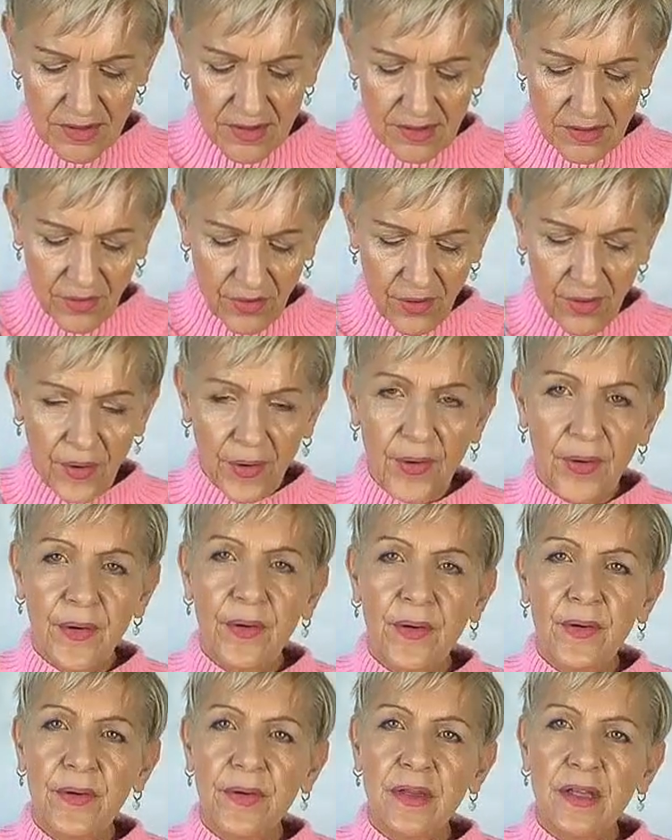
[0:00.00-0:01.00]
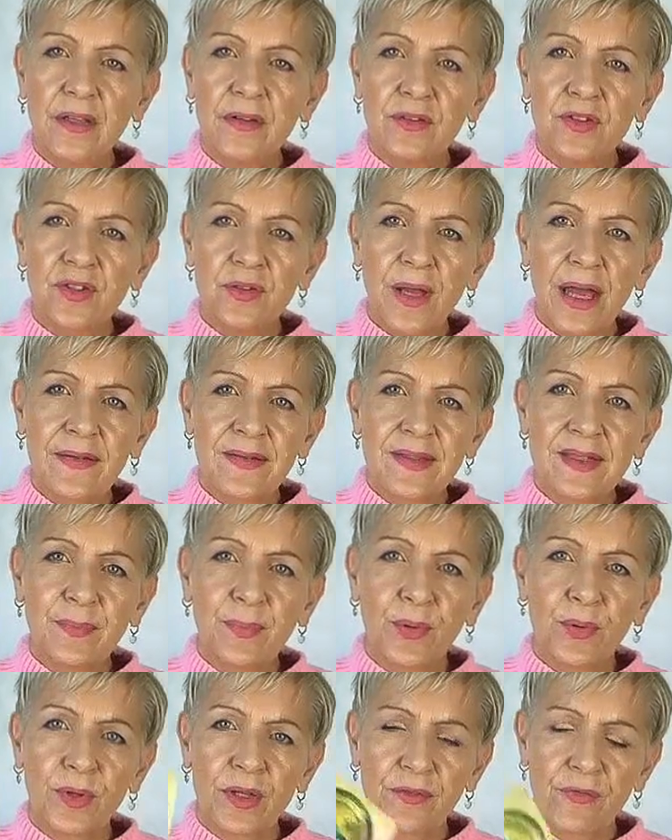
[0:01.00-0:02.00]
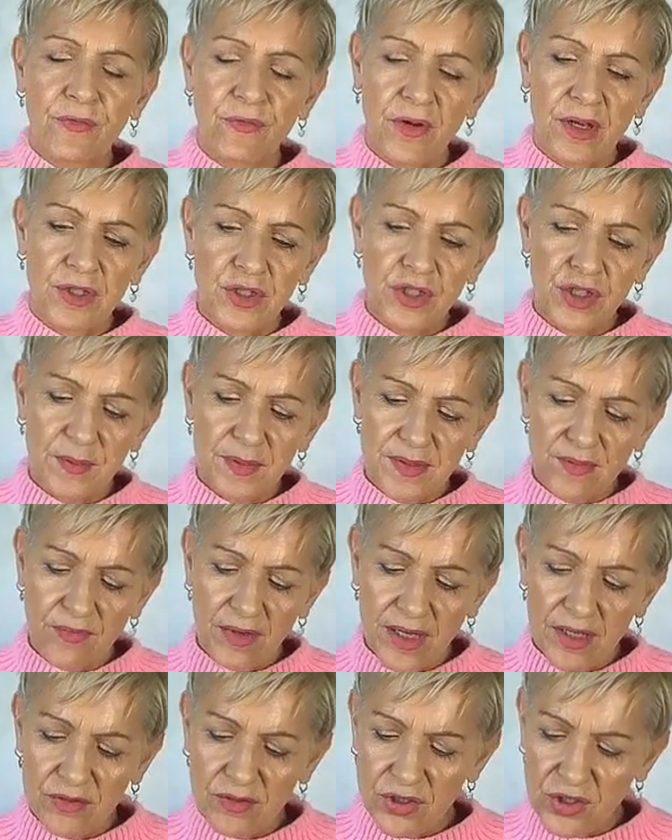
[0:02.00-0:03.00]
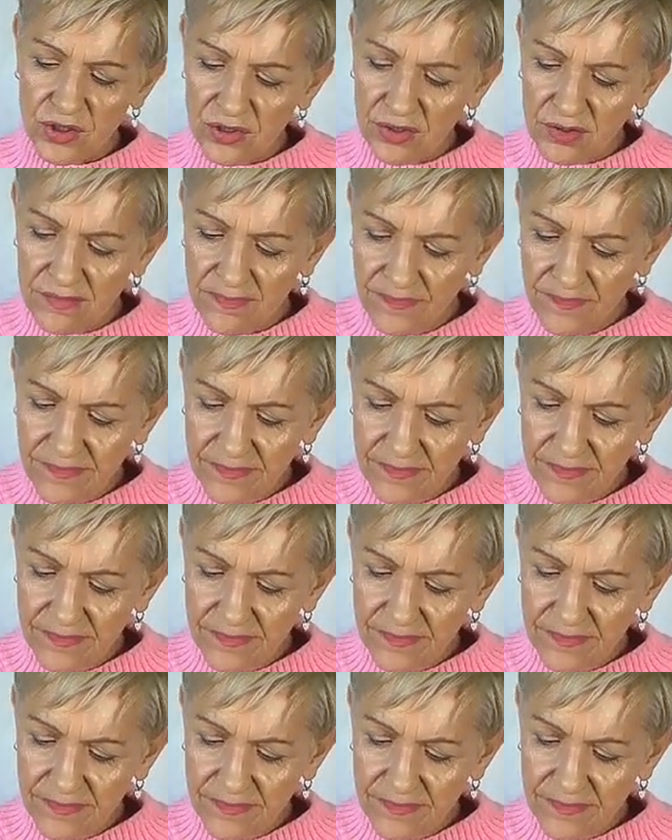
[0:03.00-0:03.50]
So you do have supportive friendships around you.